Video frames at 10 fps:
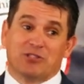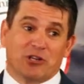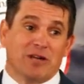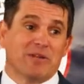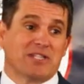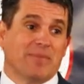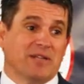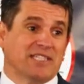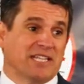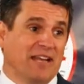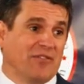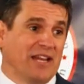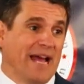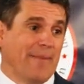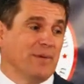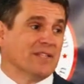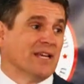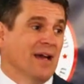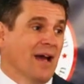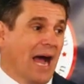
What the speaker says: Or is there going to be something significant that happens?